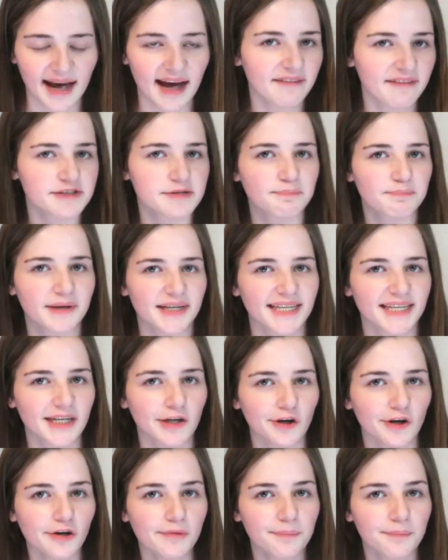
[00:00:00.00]
I have to pick
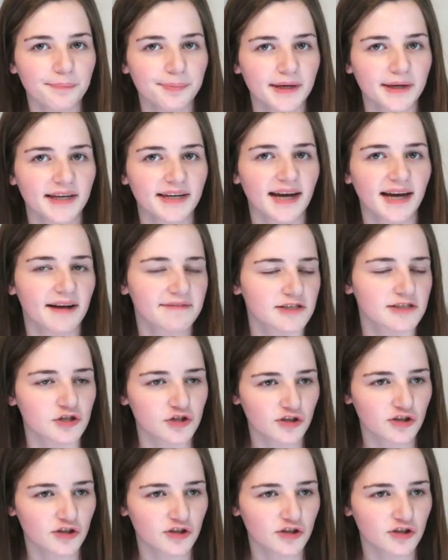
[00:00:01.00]
it up and I have to